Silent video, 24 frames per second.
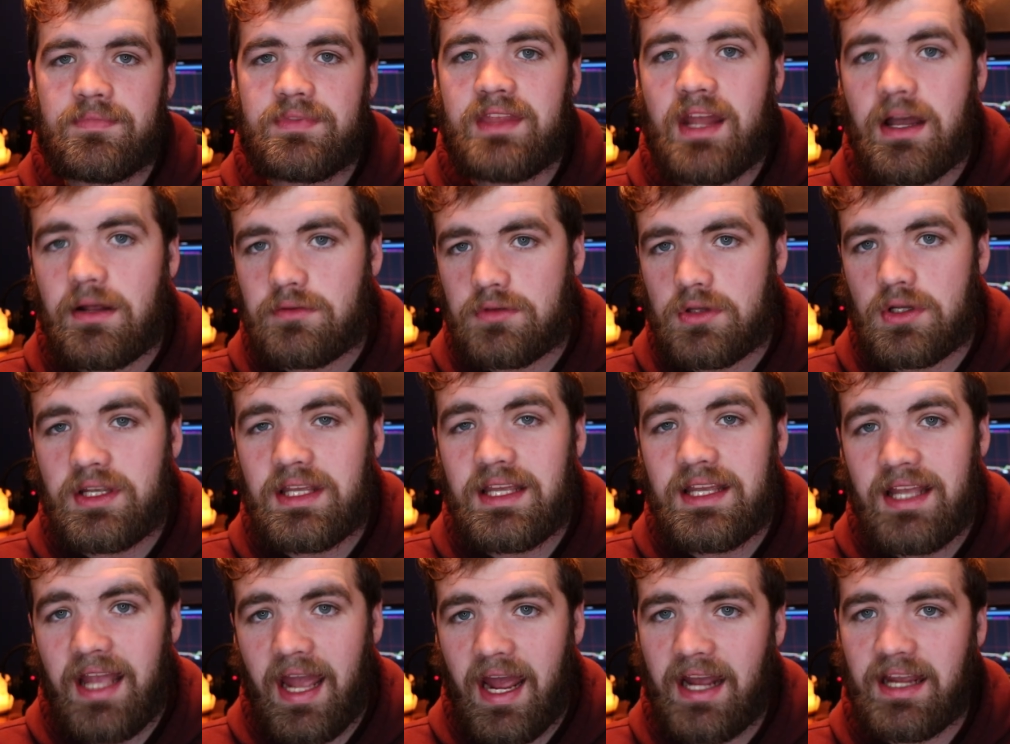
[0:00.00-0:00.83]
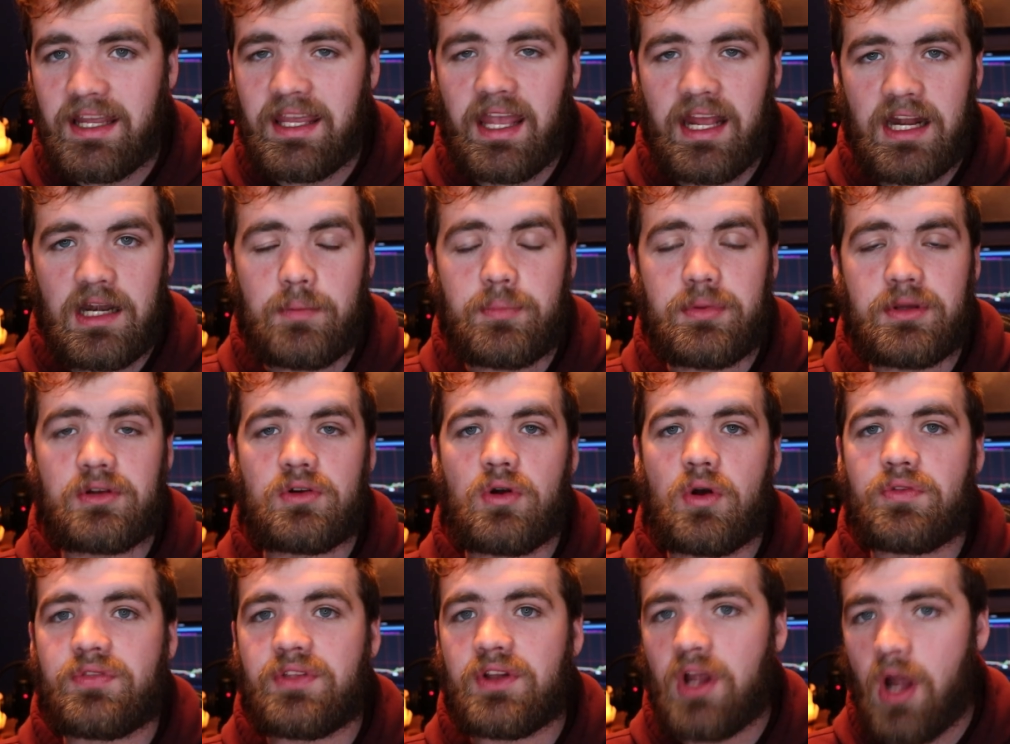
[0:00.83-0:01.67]
Now looking at Canopy
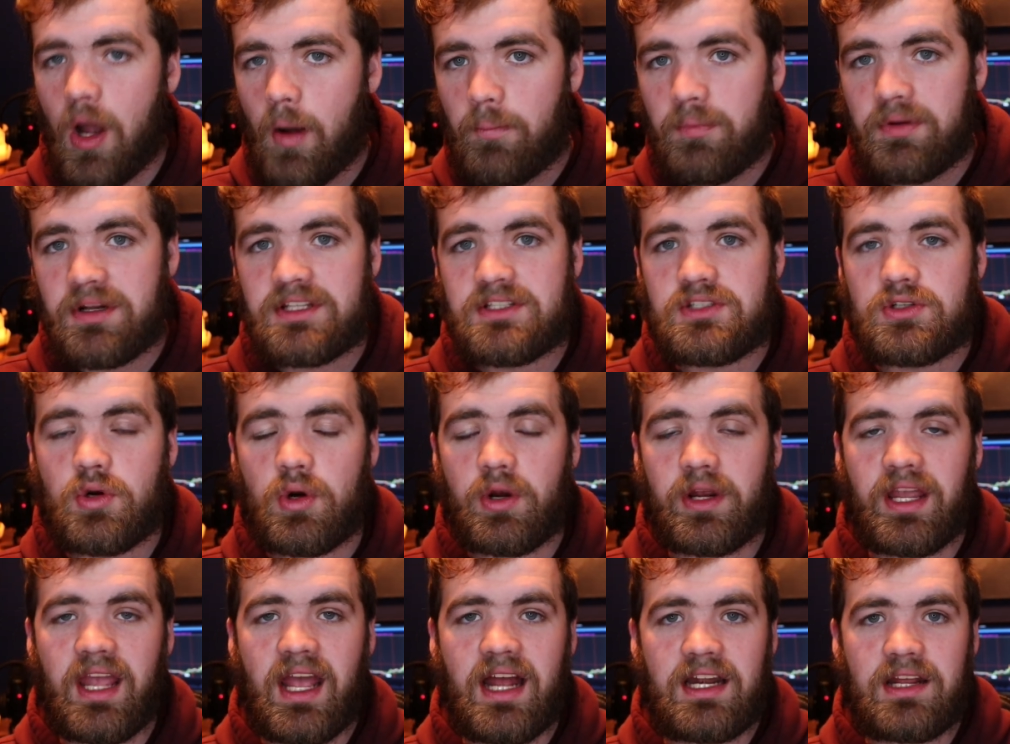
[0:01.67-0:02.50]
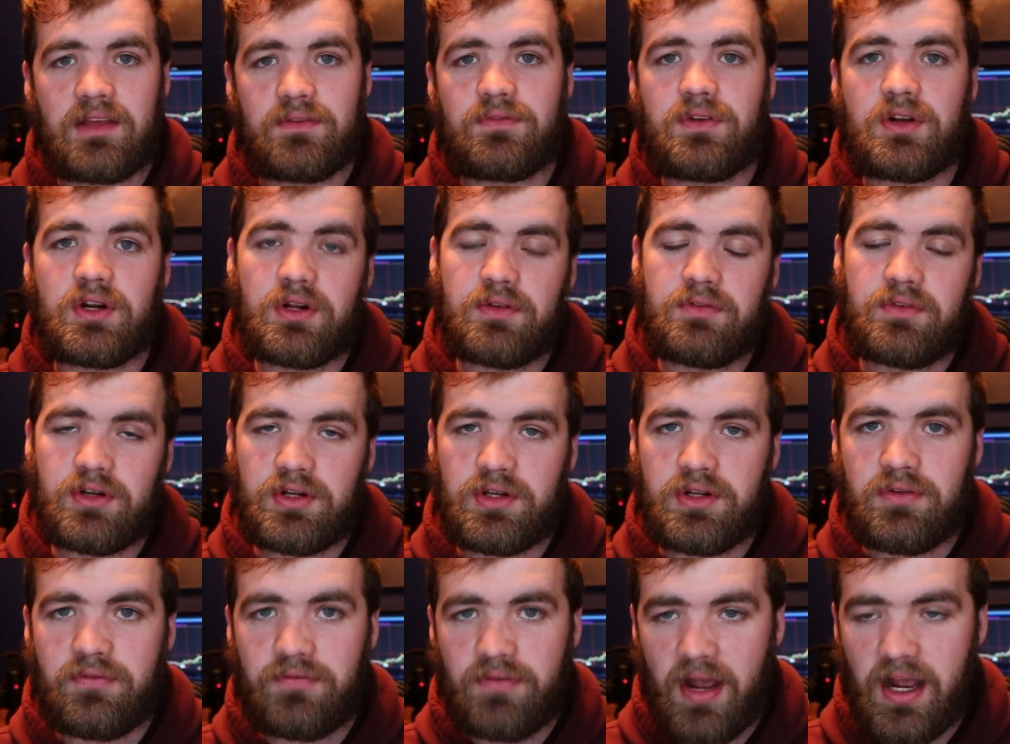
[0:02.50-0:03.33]
growth, the company is growing at a very,
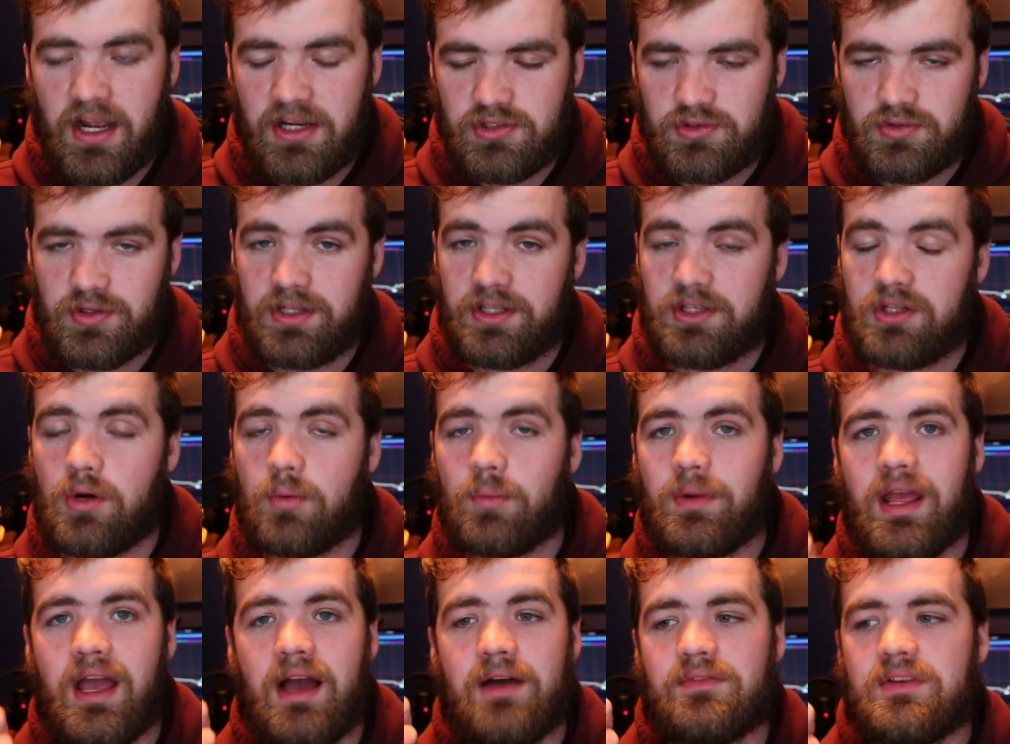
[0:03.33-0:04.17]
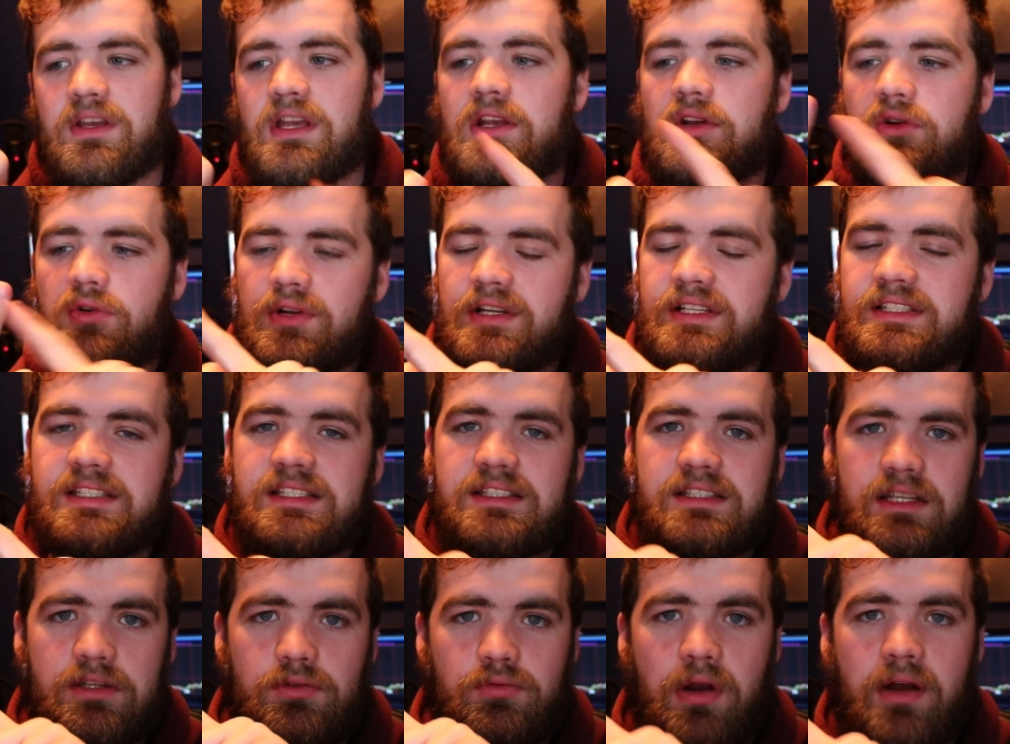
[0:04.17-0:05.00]
very fast rate. You know, we have
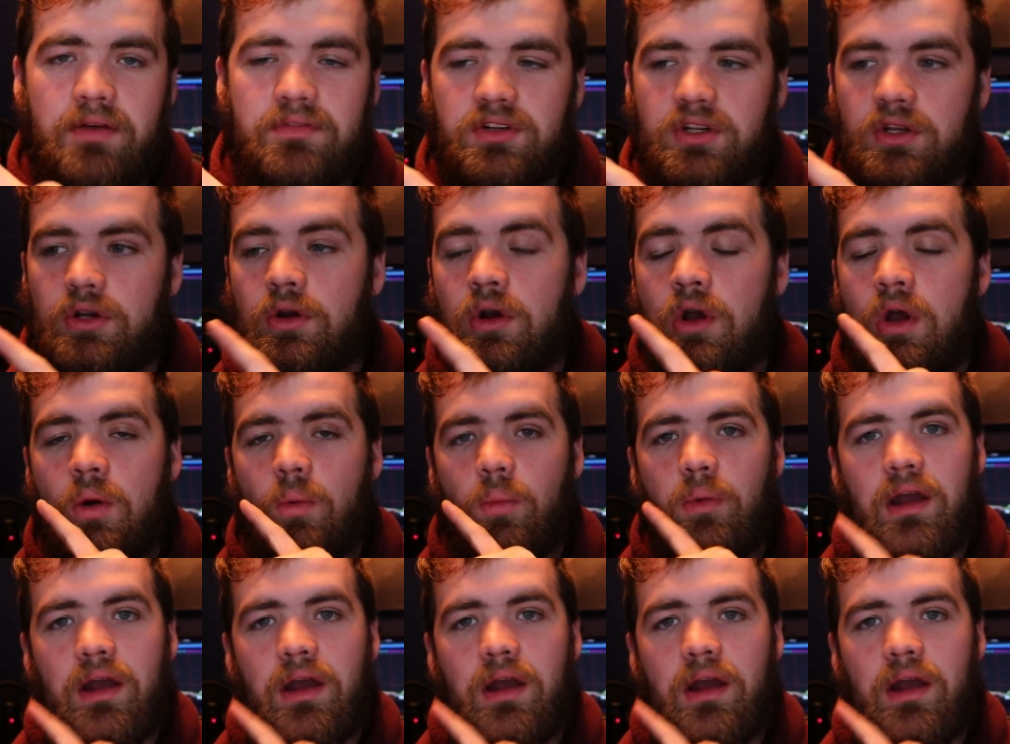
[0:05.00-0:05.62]
increases in revenue.